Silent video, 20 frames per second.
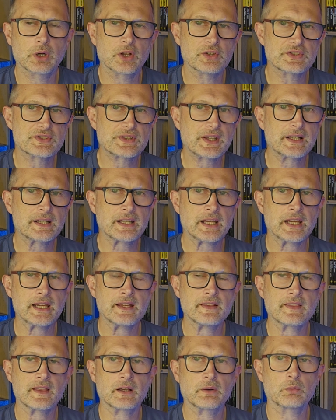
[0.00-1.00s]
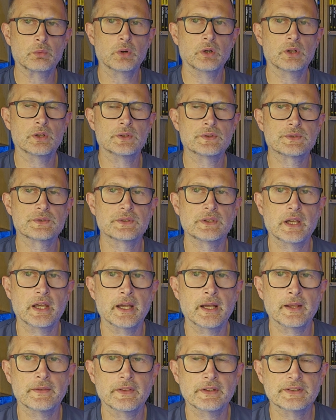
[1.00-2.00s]
on Sunday there was
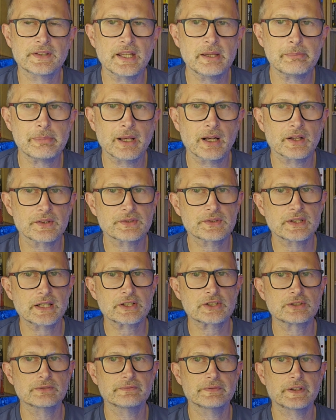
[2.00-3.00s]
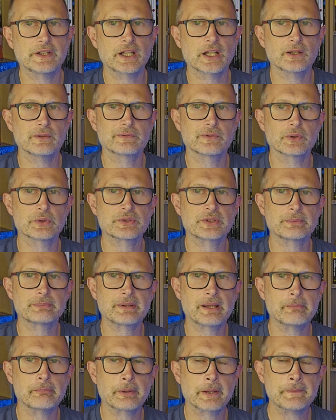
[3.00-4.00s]
the TBR selection video for
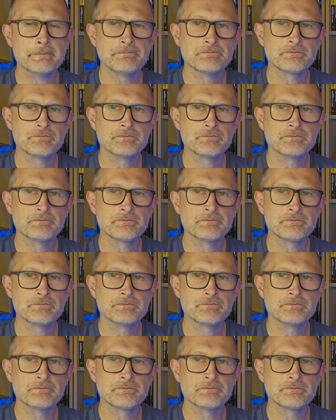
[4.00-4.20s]
September.